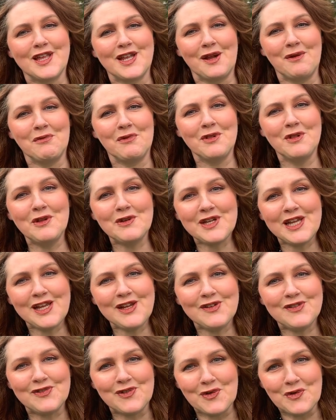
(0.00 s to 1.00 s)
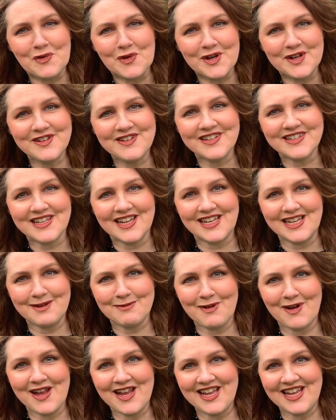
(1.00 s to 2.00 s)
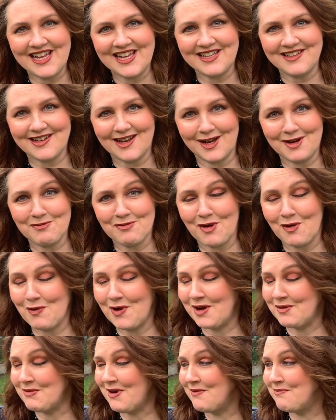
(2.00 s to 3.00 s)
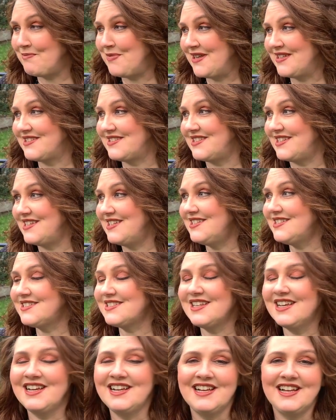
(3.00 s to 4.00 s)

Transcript: And I'm looking forward to getting my hair done by one of my besties.